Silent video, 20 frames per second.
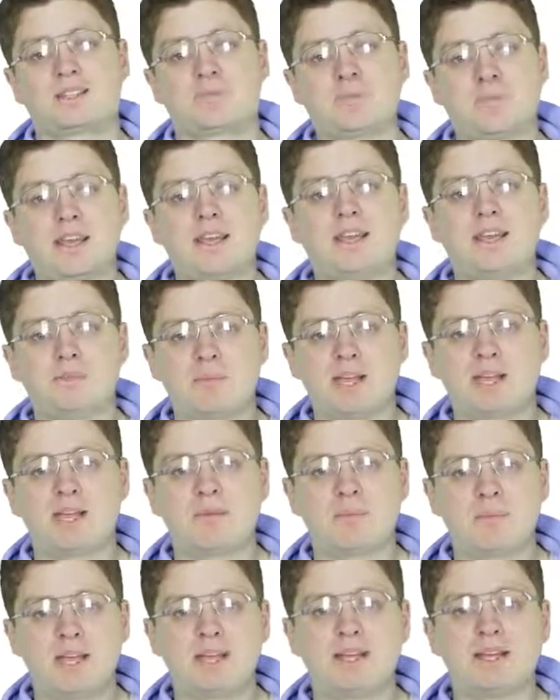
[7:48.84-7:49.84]
many
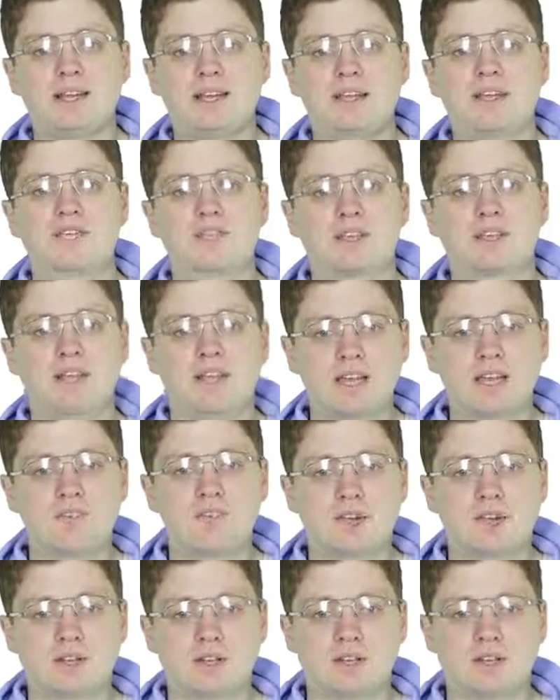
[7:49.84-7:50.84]
leaves,
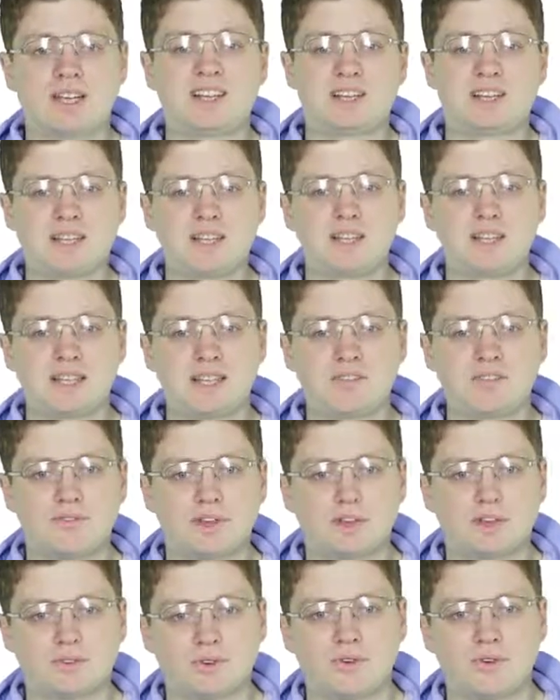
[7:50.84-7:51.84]
at least n
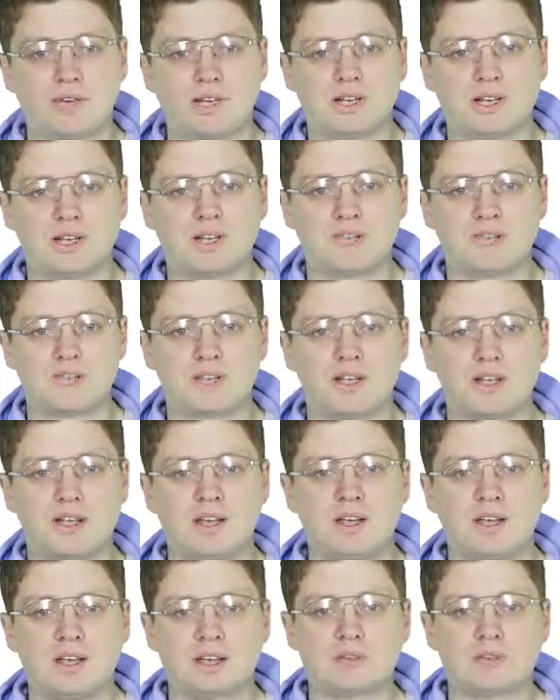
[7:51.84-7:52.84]
factorial leaves.
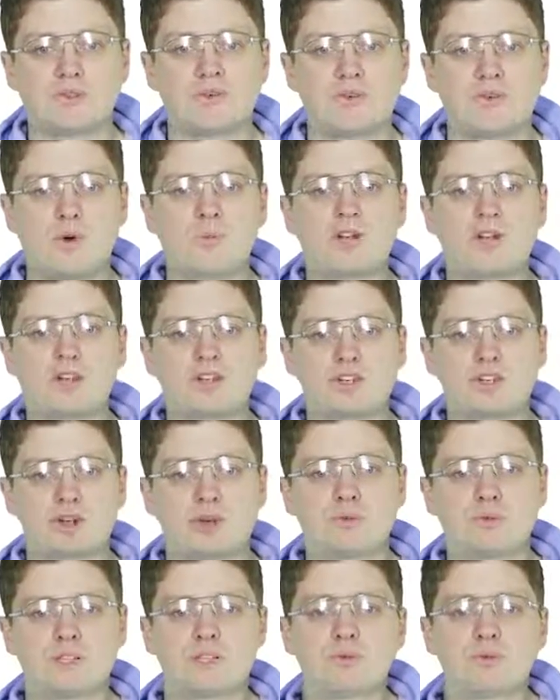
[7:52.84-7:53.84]
To formally
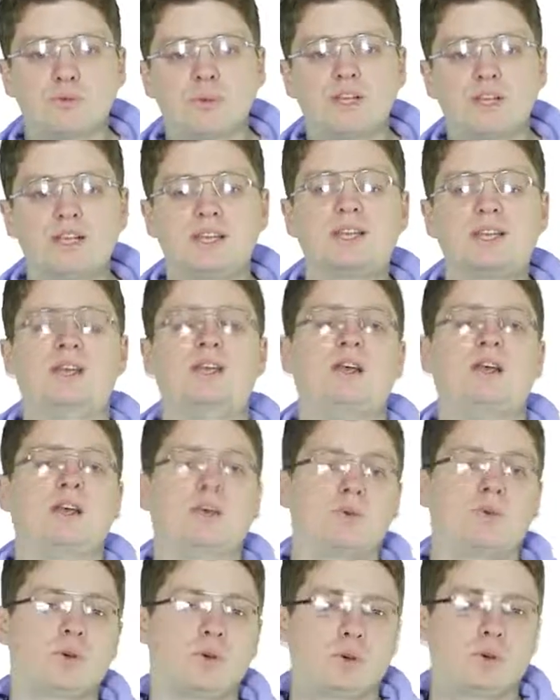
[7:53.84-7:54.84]
show this, we need
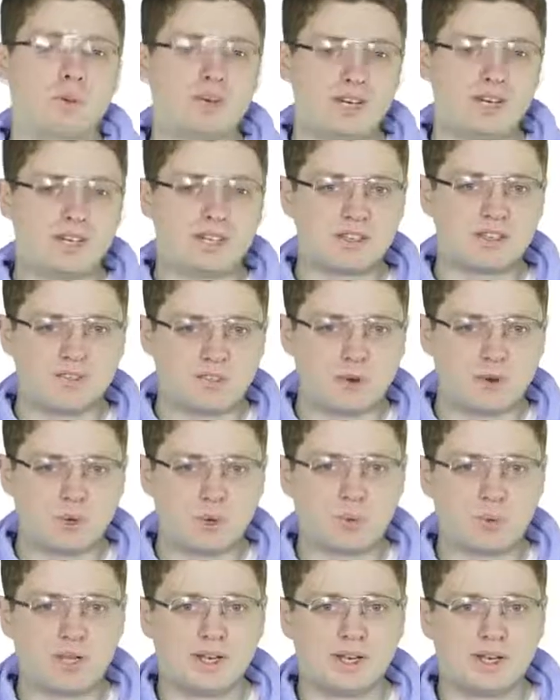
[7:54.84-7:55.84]
the
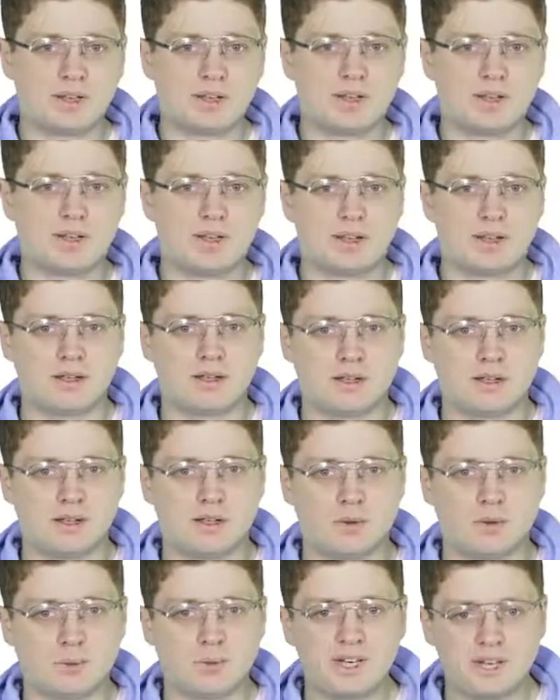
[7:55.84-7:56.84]
following
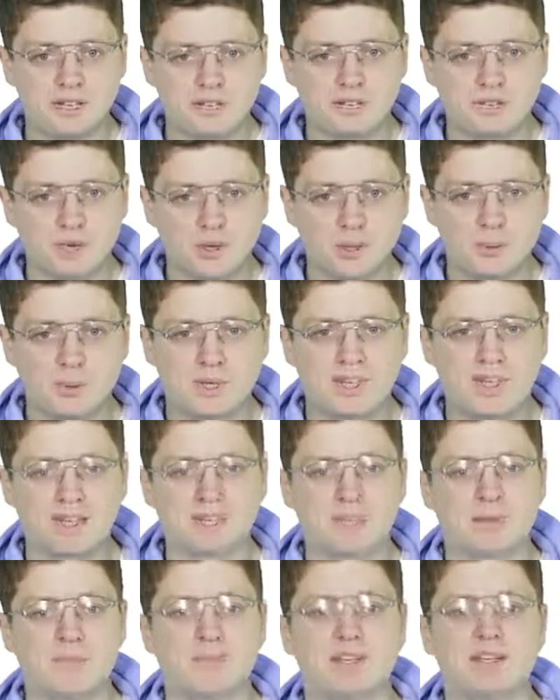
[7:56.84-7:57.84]

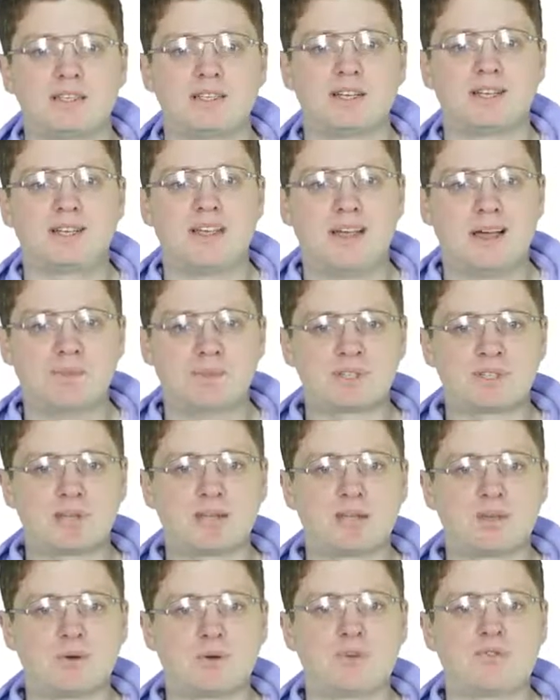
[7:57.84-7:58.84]
estimate. The
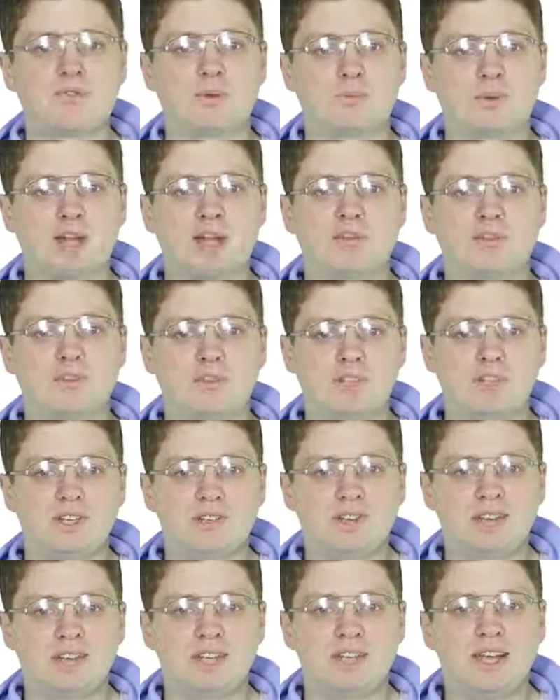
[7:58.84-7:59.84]
depth of a binary
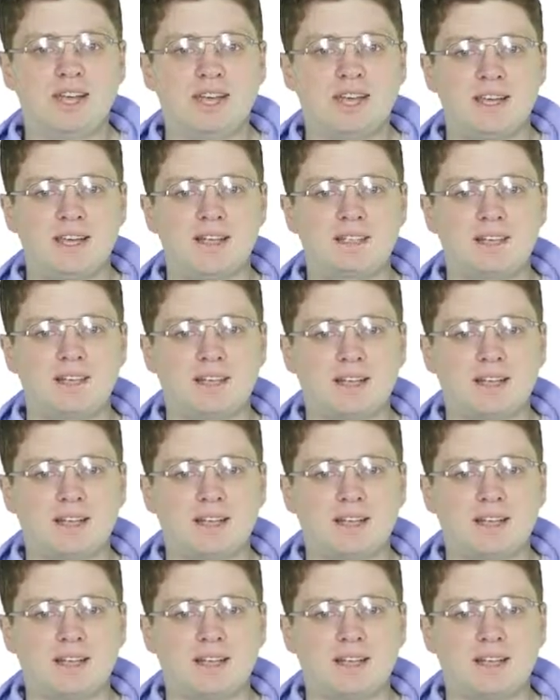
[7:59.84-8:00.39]
tree is